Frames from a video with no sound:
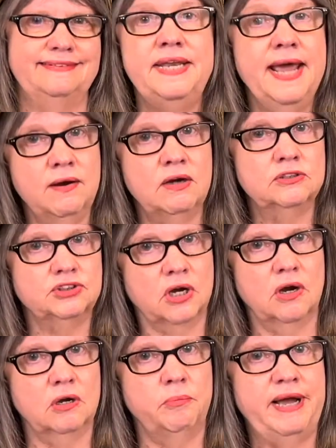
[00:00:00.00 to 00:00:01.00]
Now I'll
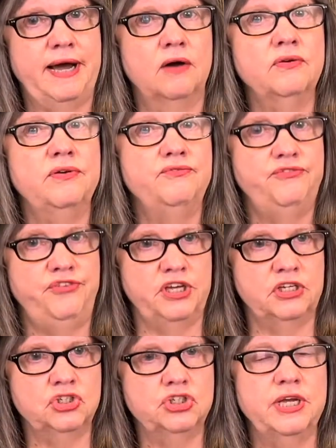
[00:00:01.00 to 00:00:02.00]
talk about
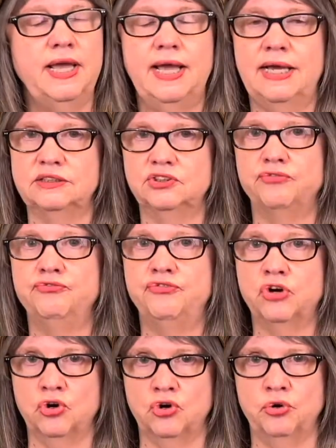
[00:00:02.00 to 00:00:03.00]
fish as a
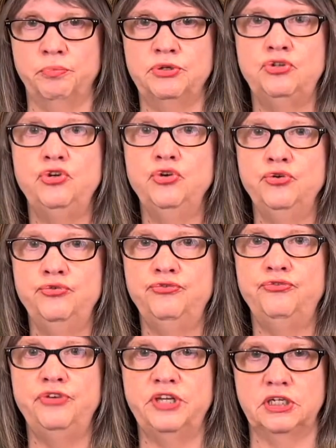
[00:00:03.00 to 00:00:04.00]
verb, to
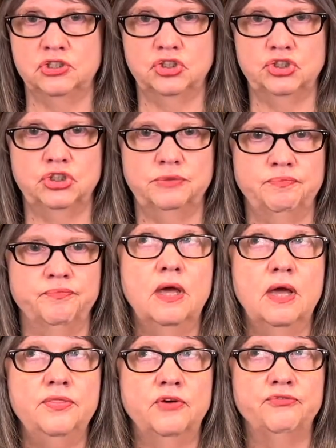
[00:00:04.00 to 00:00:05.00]
fish.
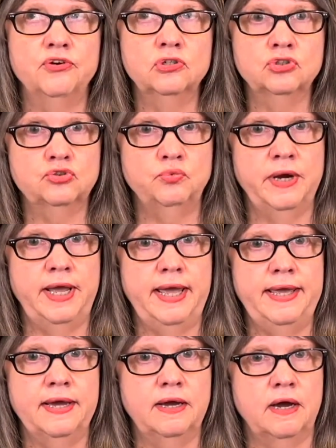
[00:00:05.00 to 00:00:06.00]
The first
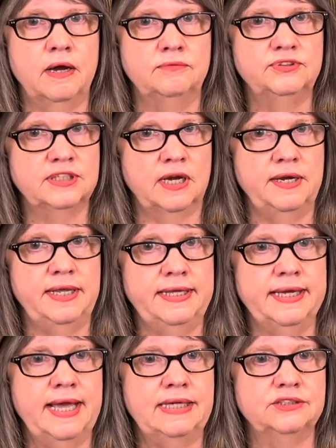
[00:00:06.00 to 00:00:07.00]
way of
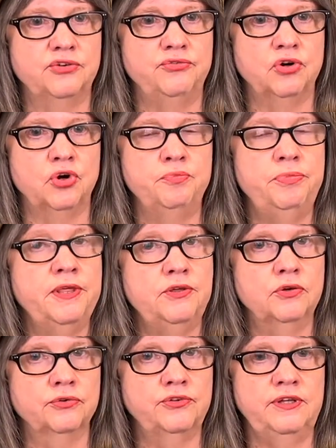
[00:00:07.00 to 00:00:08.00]
signing it as a verb that
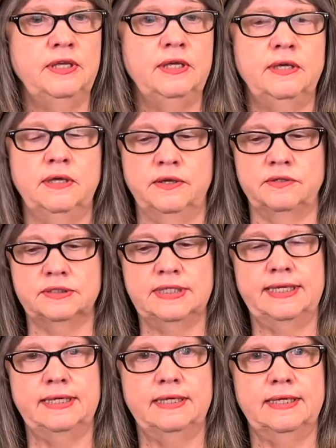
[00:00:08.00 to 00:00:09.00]
you'll see is
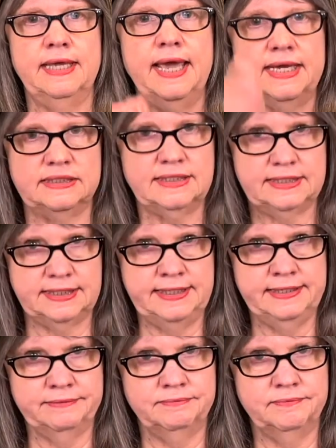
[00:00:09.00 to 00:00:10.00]

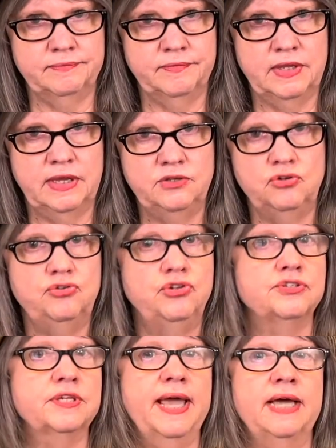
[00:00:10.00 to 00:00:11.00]
casting. You
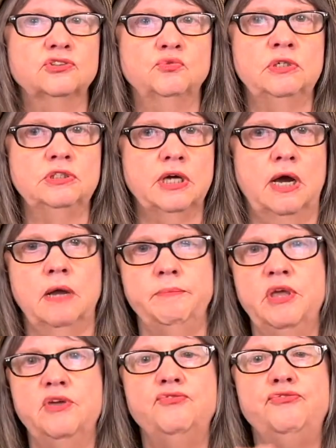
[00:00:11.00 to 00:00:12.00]
just cast one time.
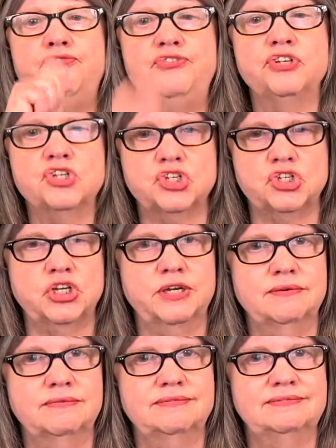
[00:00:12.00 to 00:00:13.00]
Fish.
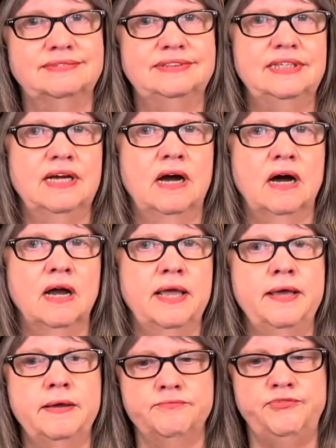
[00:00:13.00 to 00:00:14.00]
I
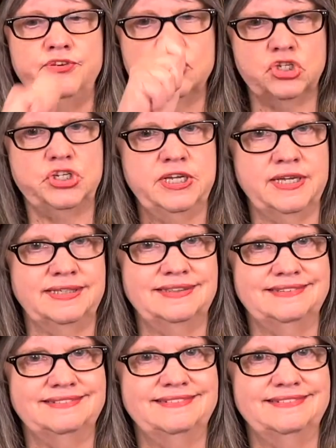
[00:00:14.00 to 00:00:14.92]
am fishing.